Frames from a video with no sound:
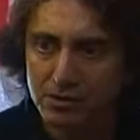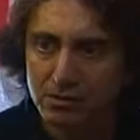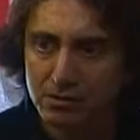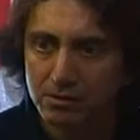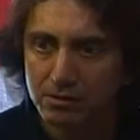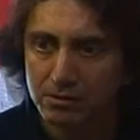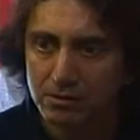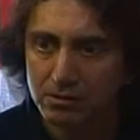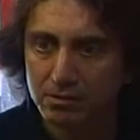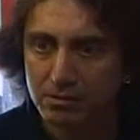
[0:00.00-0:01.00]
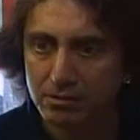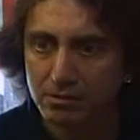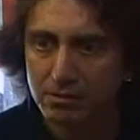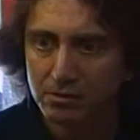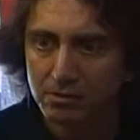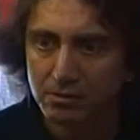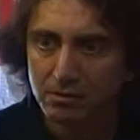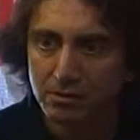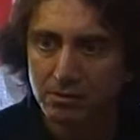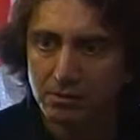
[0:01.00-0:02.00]
No, no, no, the singer.
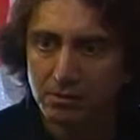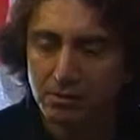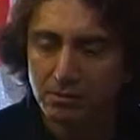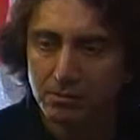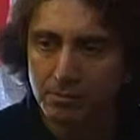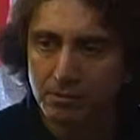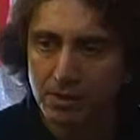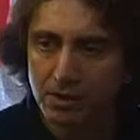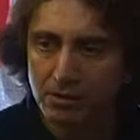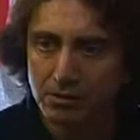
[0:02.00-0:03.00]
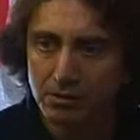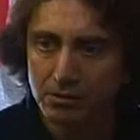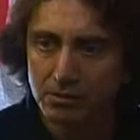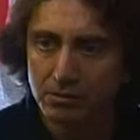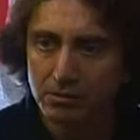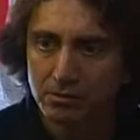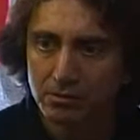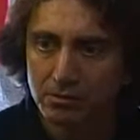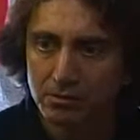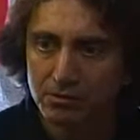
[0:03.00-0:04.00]
Michael.
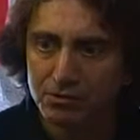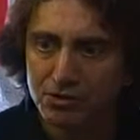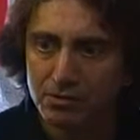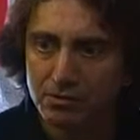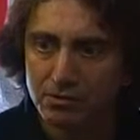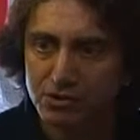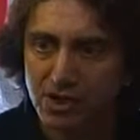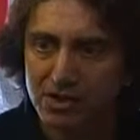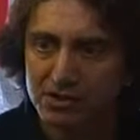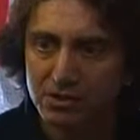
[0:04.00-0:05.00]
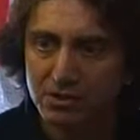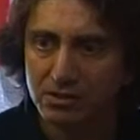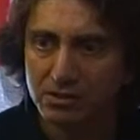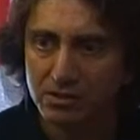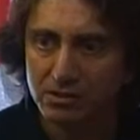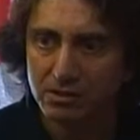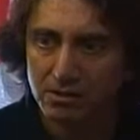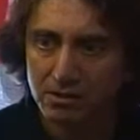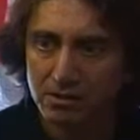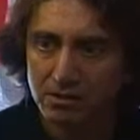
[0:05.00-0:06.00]
Michael! Jackson?
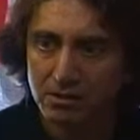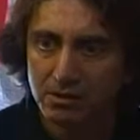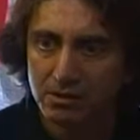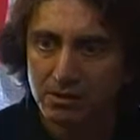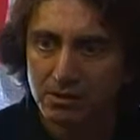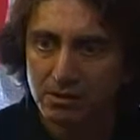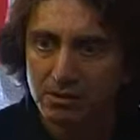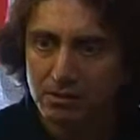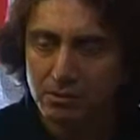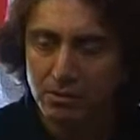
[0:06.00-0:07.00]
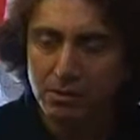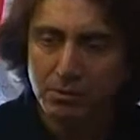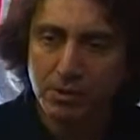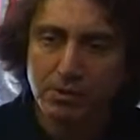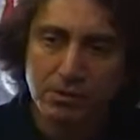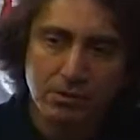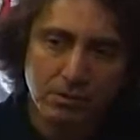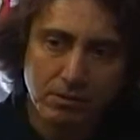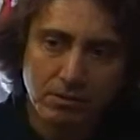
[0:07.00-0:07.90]
Jackson. What do you mean?